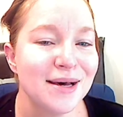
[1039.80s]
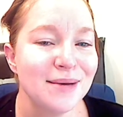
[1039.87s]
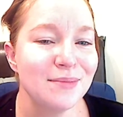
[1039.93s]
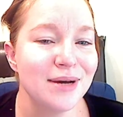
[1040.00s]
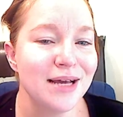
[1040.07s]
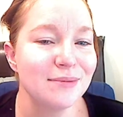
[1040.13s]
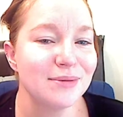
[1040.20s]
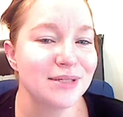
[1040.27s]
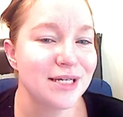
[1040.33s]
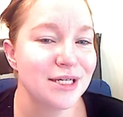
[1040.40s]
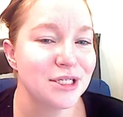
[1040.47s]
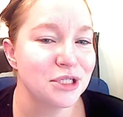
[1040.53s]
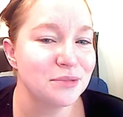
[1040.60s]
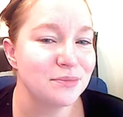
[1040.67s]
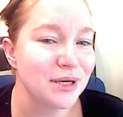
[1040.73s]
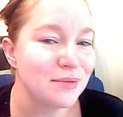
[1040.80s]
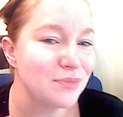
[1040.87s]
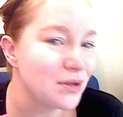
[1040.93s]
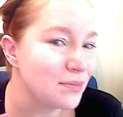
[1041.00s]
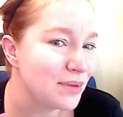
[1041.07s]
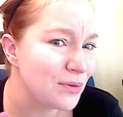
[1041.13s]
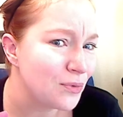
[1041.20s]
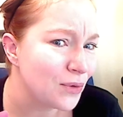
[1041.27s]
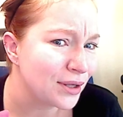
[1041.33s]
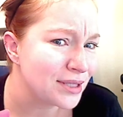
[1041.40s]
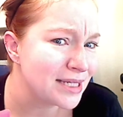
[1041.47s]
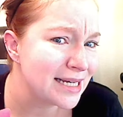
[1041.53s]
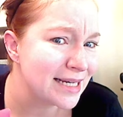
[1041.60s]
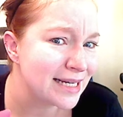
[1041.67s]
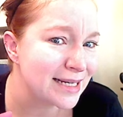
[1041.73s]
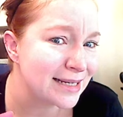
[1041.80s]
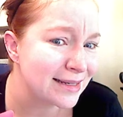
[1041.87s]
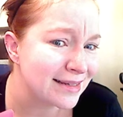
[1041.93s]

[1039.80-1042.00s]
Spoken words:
my application might be a bit wanting.